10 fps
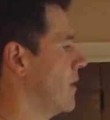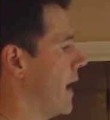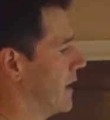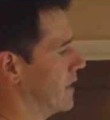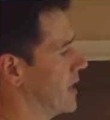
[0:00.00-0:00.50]

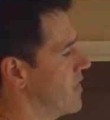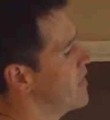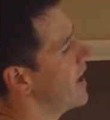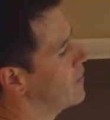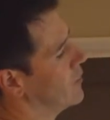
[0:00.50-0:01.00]
and in
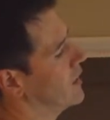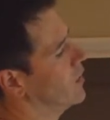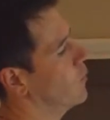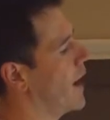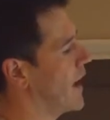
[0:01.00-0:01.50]
that video
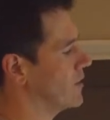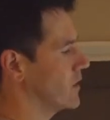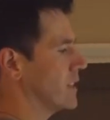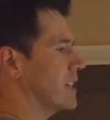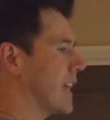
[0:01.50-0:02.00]
we're
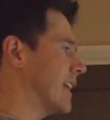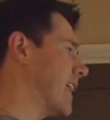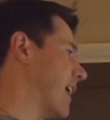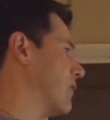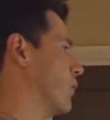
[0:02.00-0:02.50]
actually taking
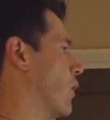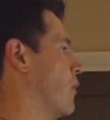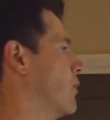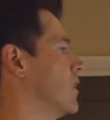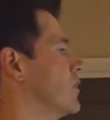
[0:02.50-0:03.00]
out the
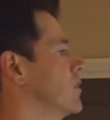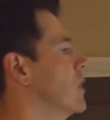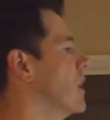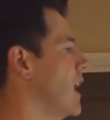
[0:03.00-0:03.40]
roughage